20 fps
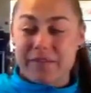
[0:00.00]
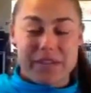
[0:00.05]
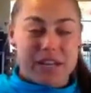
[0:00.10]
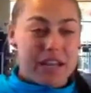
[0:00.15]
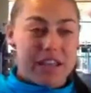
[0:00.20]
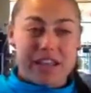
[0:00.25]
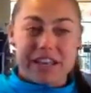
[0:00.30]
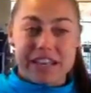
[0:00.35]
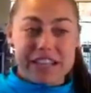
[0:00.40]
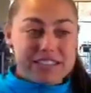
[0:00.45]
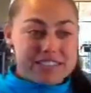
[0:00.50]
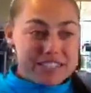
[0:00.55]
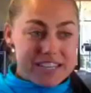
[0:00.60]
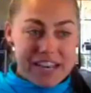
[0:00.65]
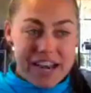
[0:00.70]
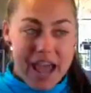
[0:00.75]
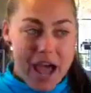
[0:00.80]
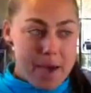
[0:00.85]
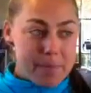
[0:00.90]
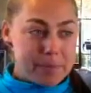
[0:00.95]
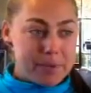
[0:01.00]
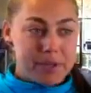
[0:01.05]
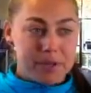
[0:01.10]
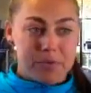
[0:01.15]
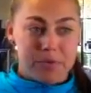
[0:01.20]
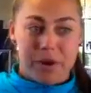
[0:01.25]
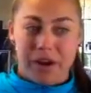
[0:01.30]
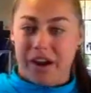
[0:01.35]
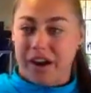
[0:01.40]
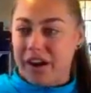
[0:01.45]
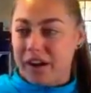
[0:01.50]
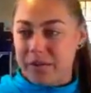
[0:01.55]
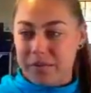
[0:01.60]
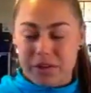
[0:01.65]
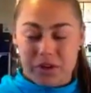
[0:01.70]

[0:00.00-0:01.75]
An incident happened where